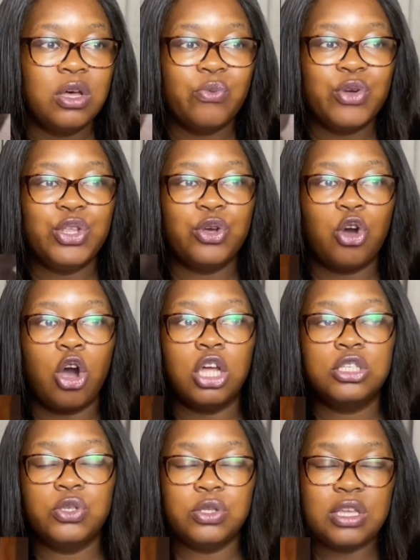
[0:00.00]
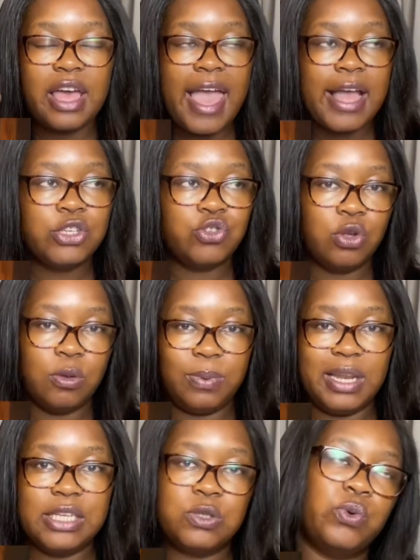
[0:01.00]
when you got to the actual
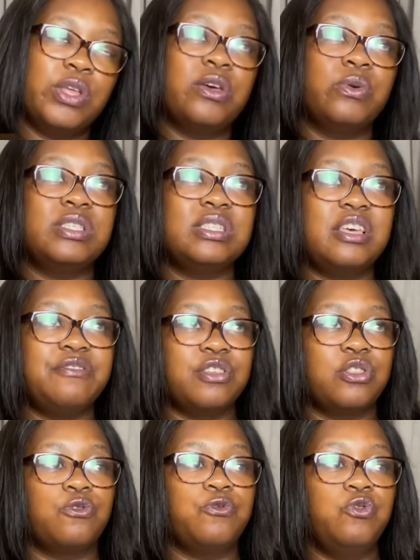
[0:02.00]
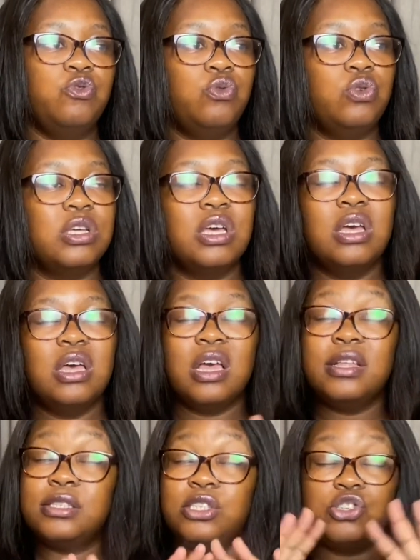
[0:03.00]
place where they were serving the food,
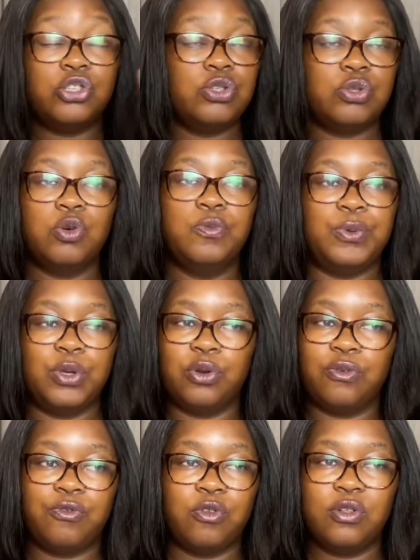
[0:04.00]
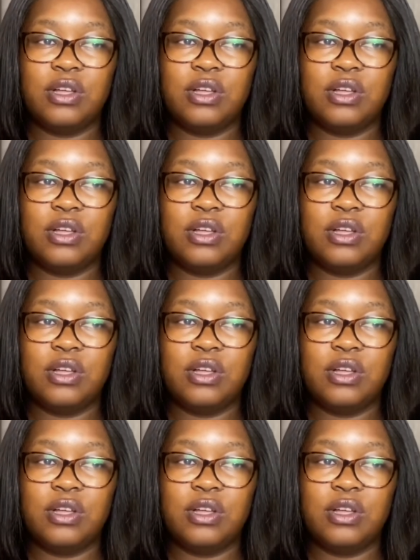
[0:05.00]
it's just so beautiful.